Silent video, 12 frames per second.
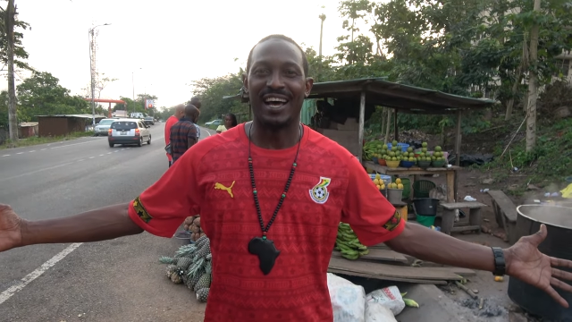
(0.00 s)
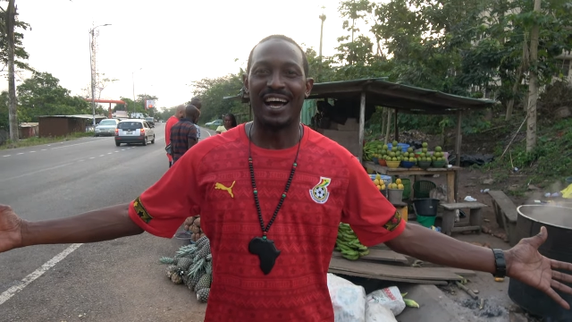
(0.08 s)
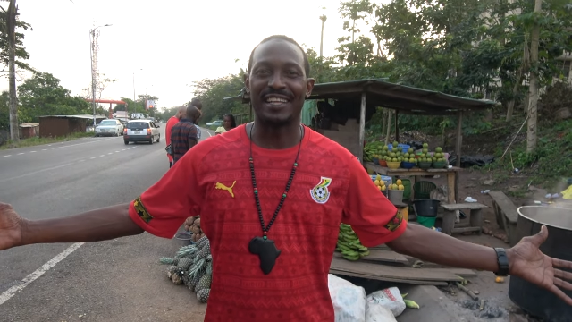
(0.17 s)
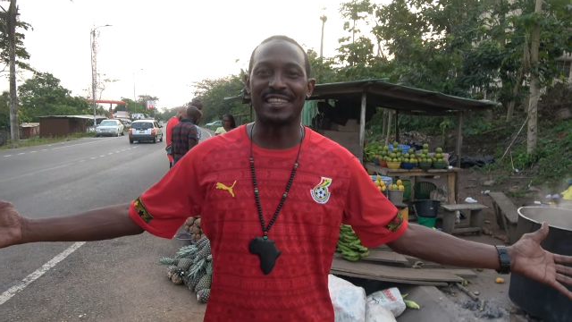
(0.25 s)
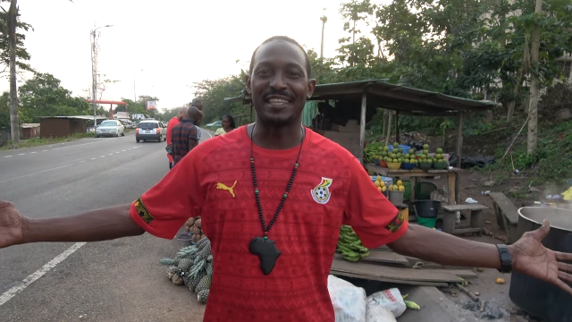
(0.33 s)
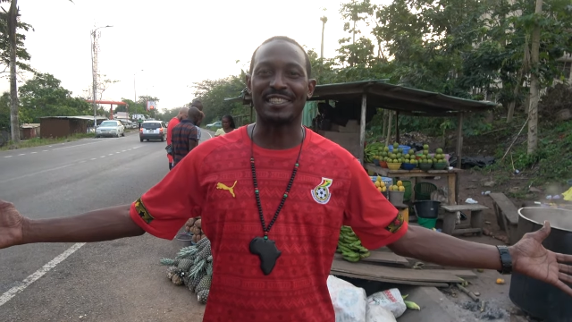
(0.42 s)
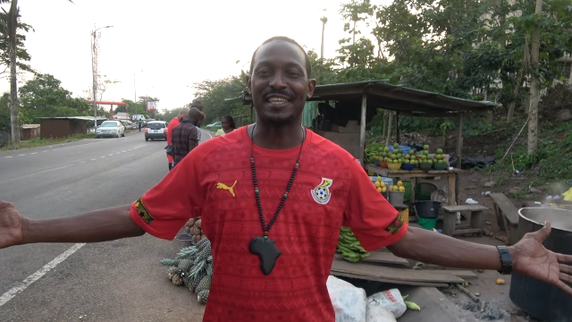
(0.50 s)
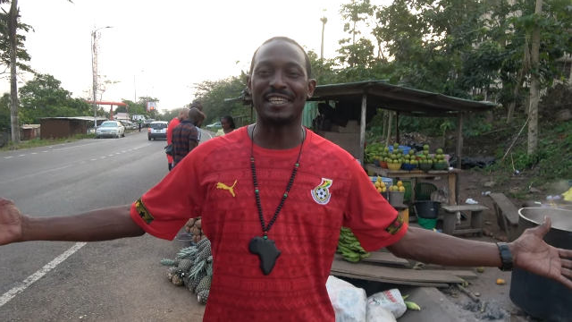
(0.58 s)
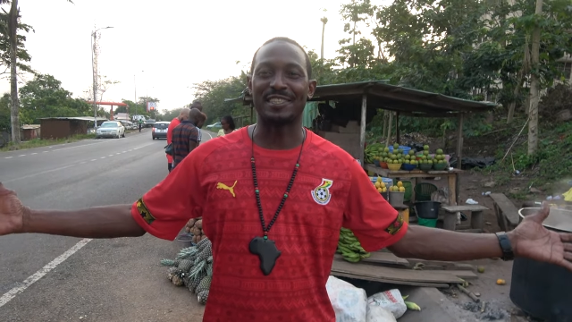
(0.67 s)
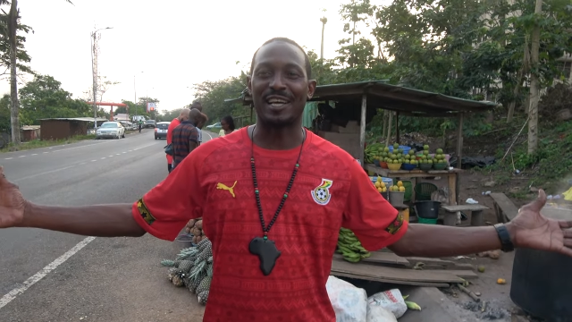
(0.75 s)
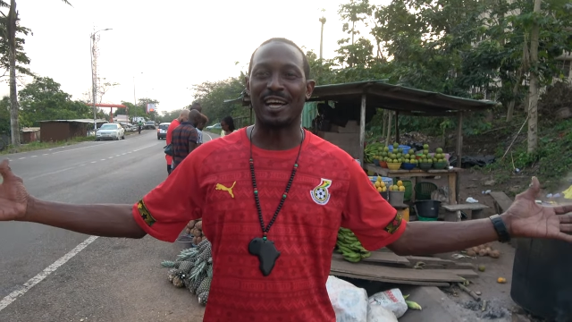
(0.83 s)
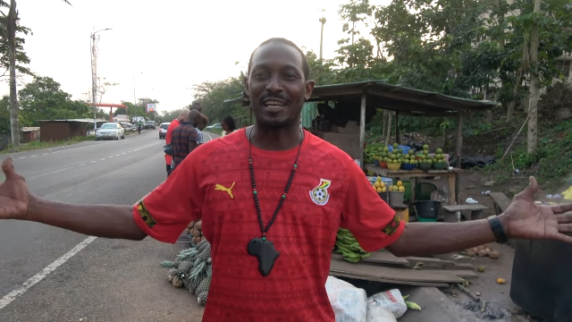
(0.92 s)
Uh, this
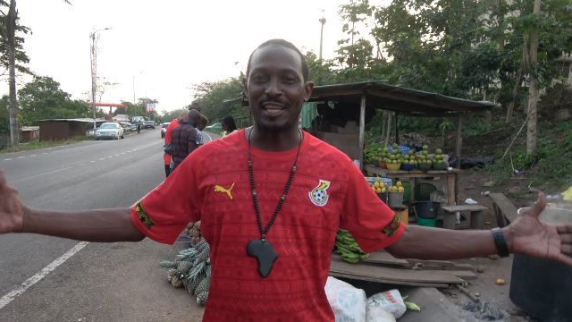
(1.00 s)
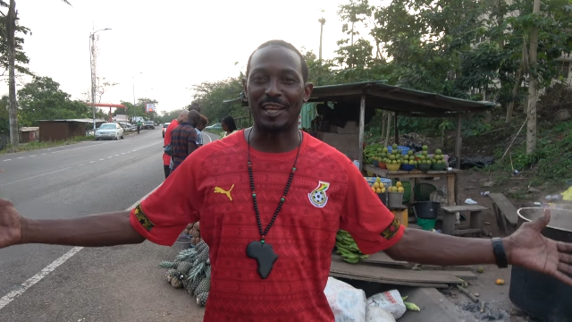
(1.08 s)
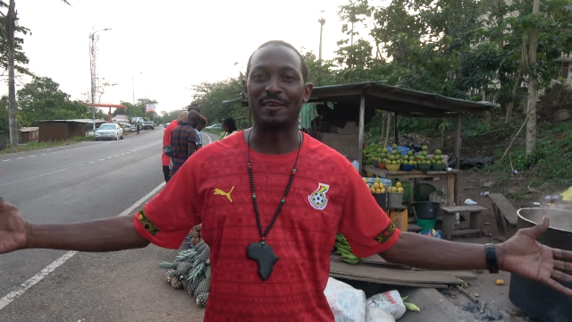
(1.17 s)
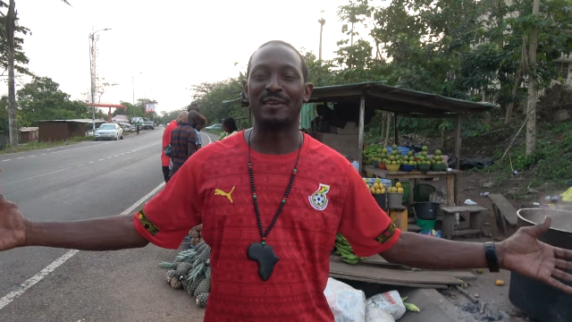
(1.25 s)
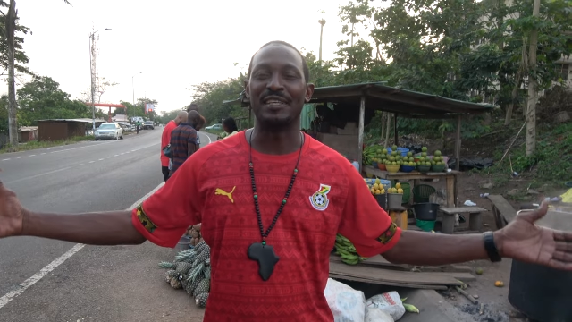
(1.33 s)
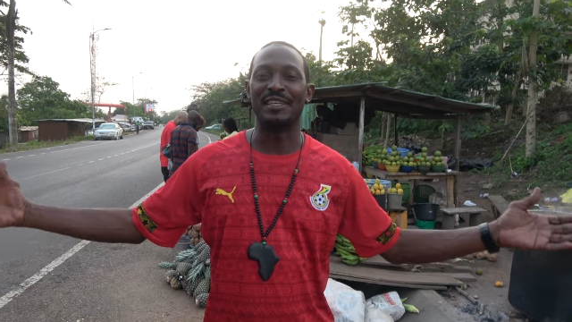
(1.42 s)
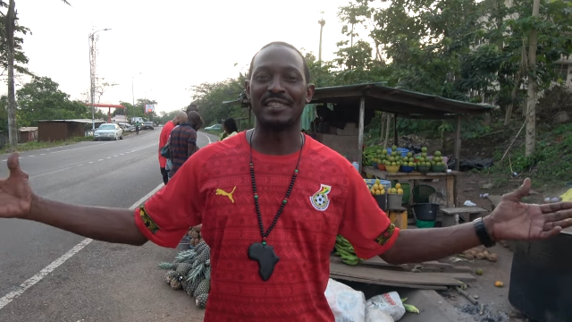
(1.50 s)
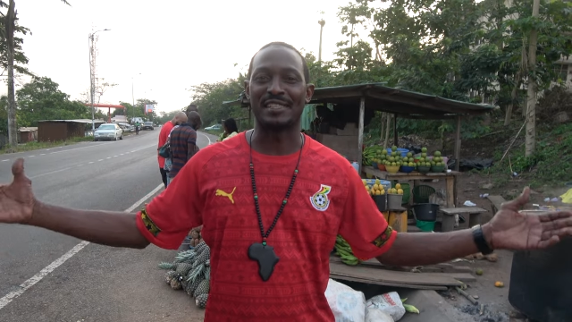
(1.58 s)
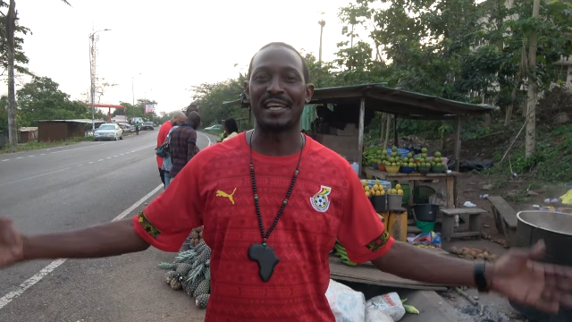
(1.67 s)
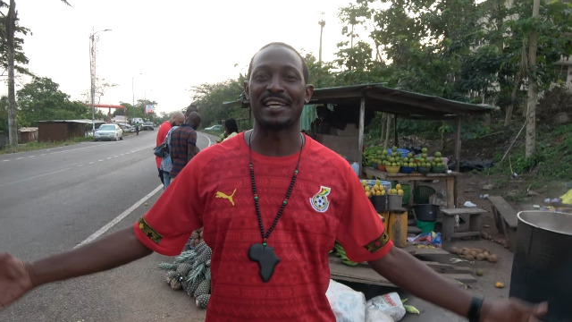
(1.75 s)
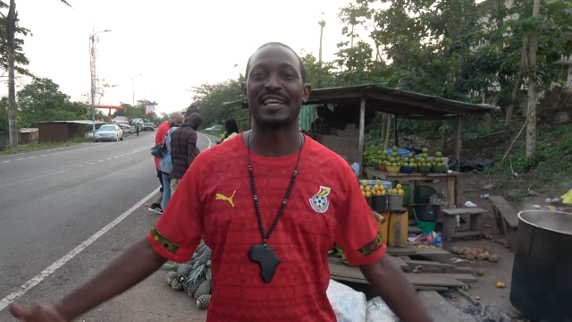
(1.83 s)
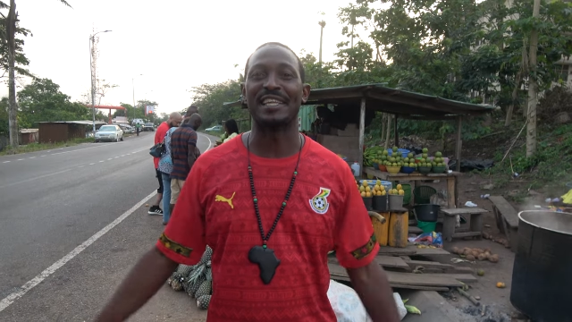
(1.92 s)
is our literally
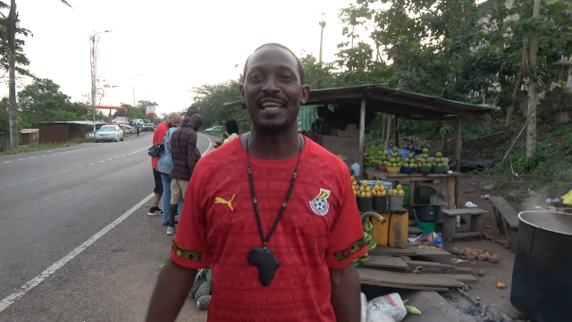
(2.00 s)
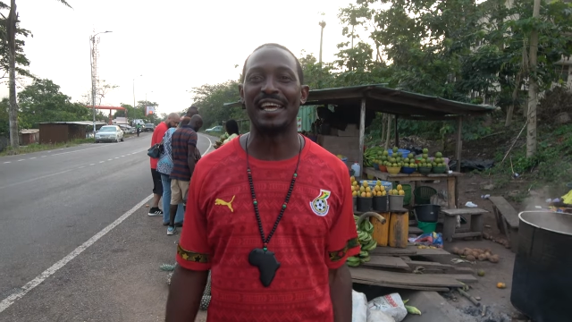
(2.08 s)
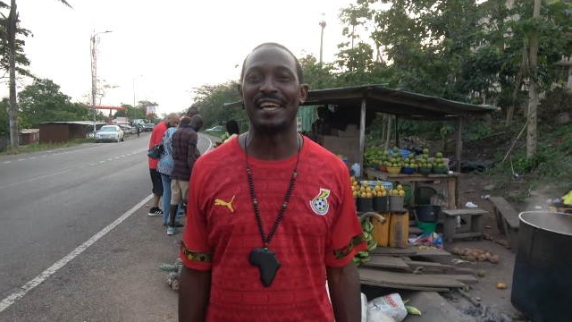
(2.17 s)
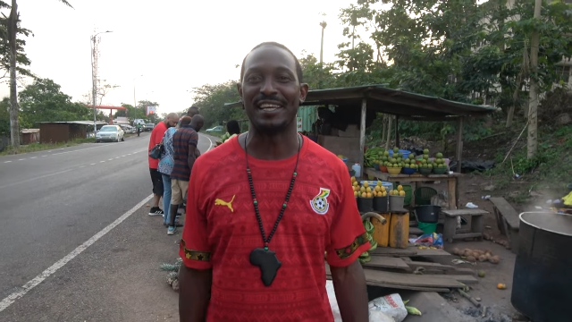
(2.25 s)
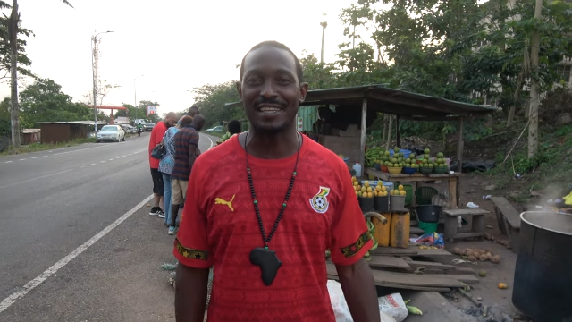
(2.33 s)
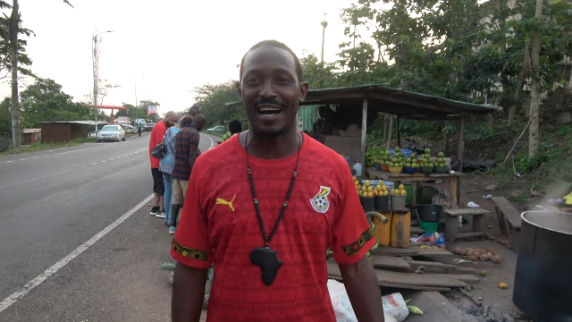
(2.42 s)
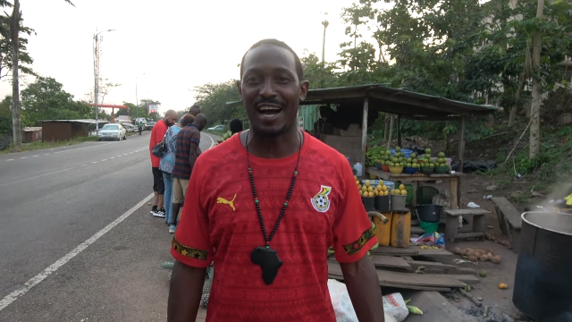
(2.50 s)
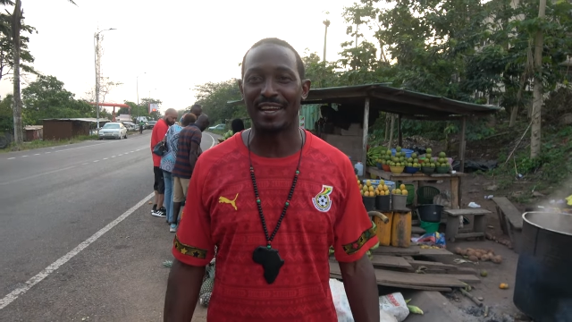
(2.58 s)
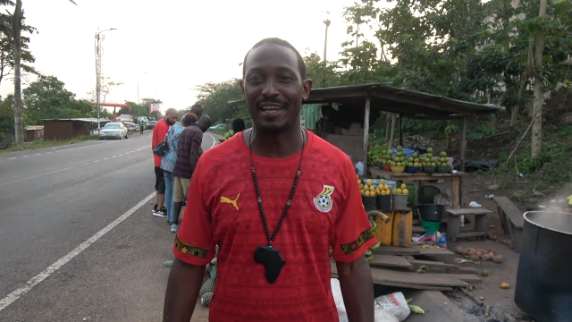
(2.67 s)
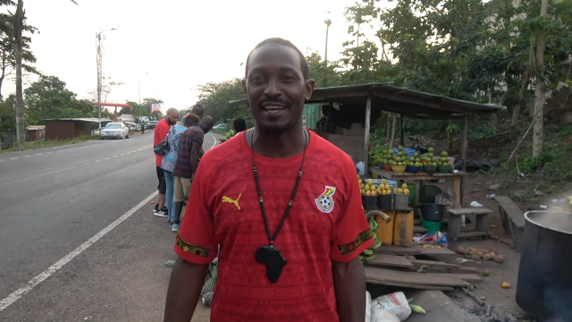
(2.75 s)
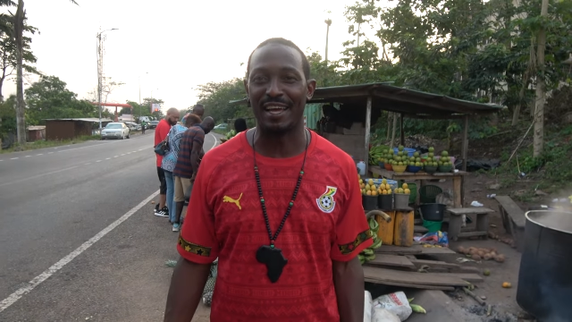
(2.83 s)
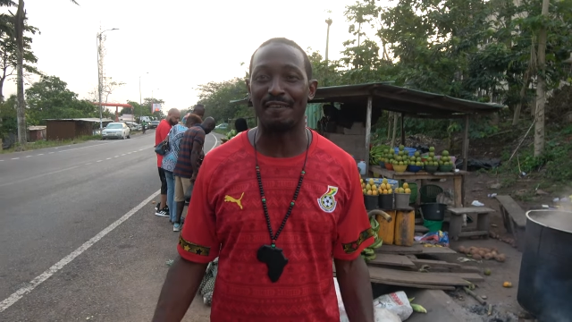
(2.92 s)
second day in Ghana
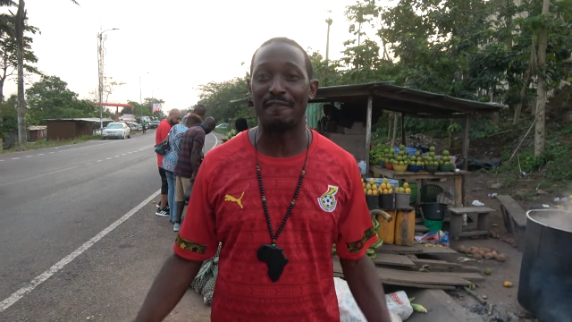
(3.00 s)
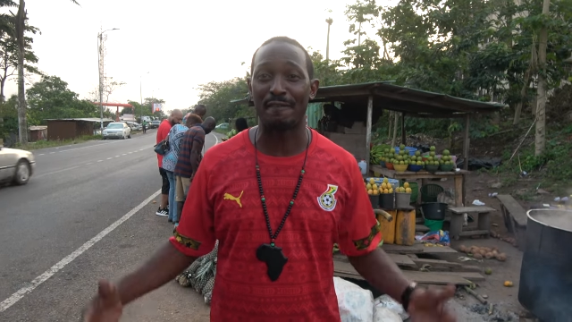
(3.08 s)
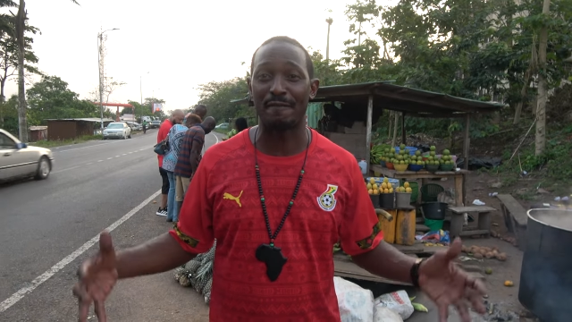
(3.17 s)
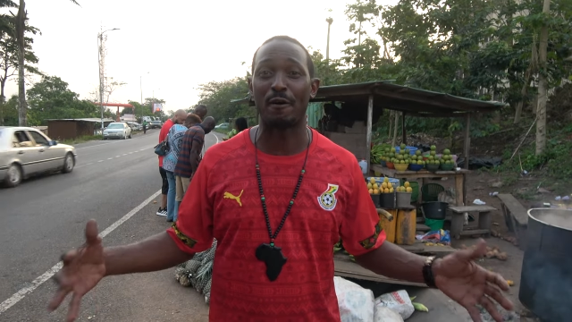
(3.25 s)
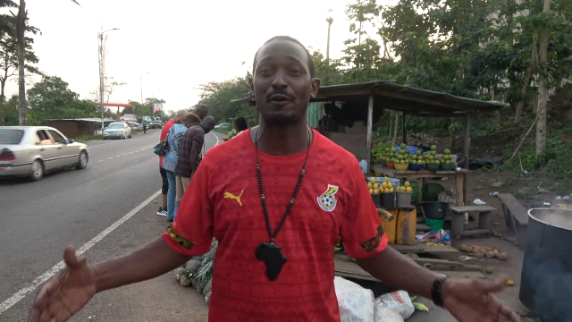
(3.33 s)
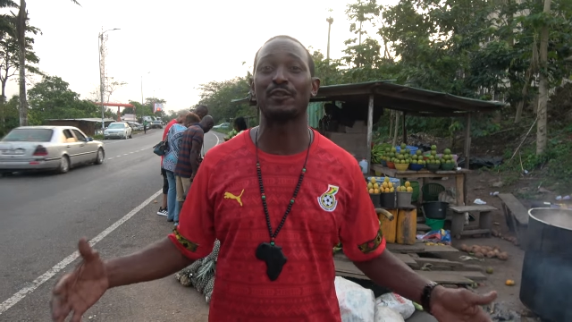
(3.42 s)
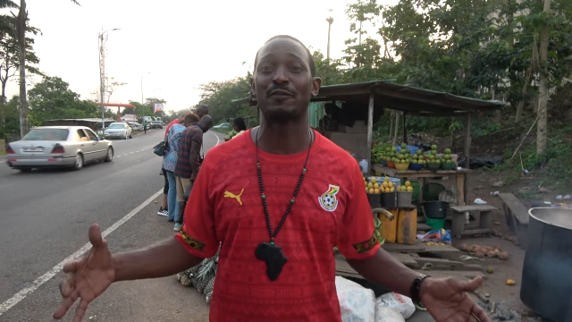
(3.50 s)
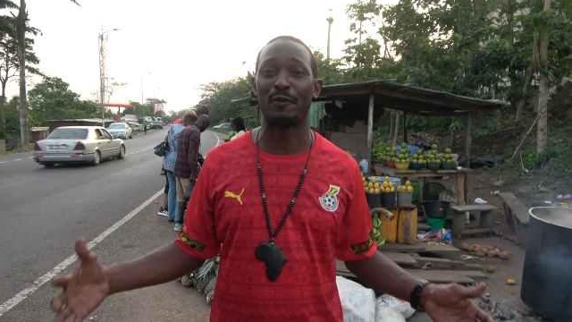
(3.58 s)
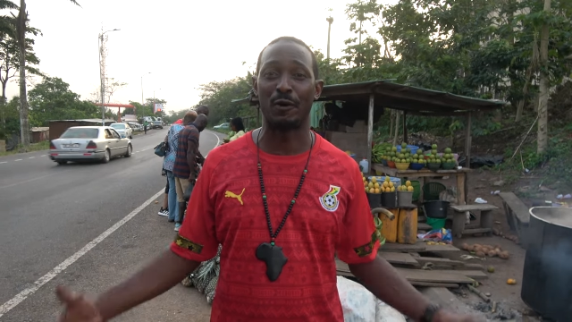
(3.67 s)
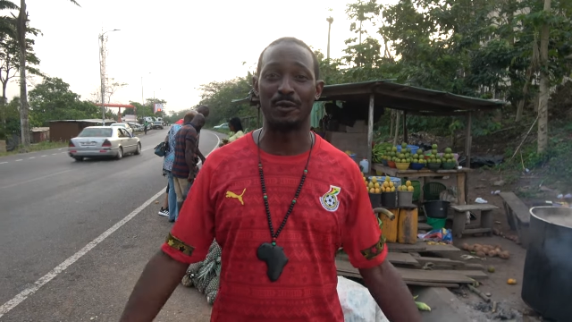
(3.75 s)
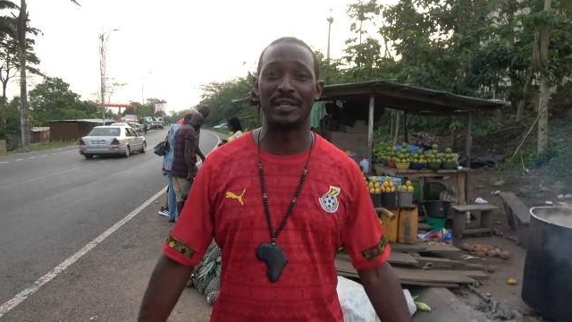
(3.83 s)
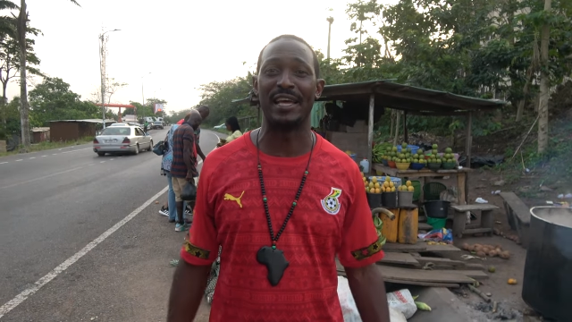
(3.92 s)
and first
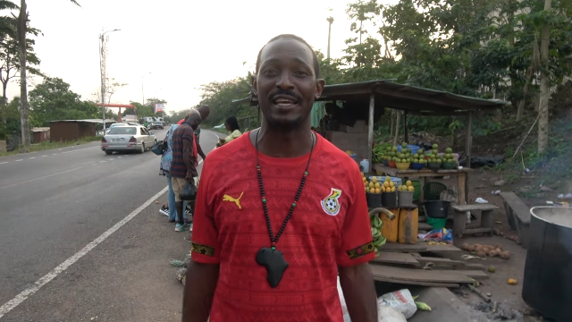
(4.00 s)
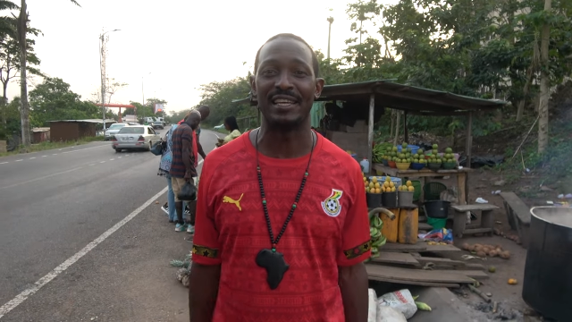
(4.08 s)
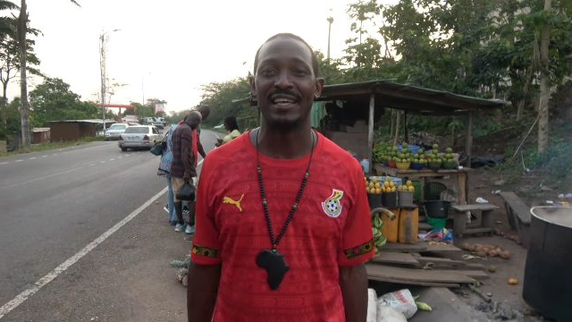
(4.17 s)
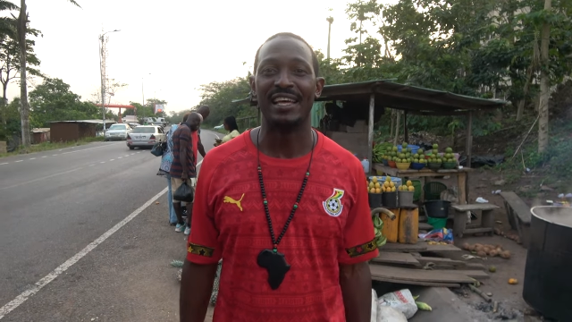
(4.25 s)
full day.